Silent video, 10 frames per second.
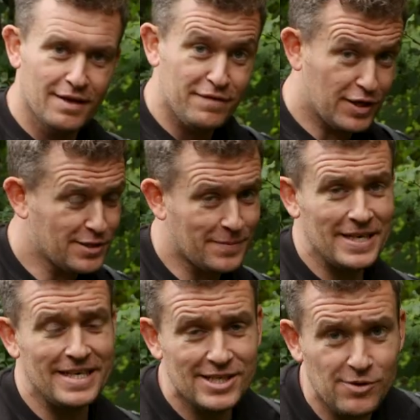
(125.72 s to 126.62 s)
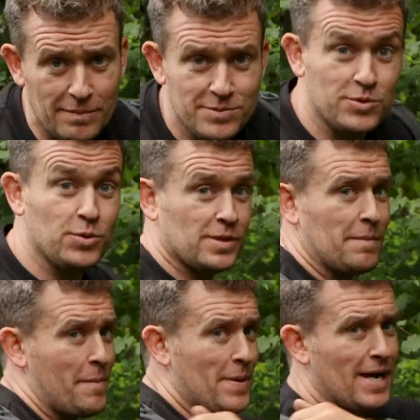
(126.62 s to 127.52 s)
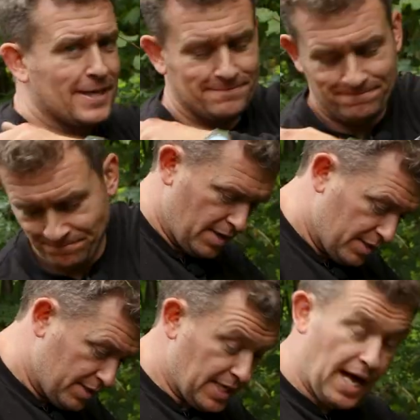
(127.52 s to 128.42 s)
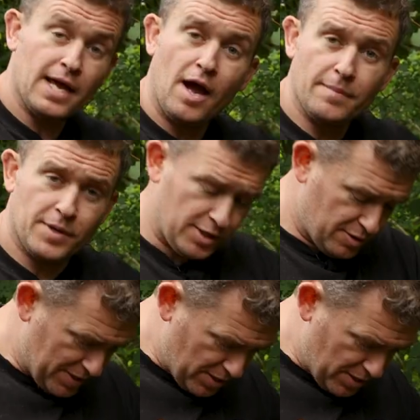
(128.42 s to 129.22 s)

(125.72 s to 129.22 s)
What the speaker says: First, I'm going to need to grab some tools out my bag. Today I'm going to be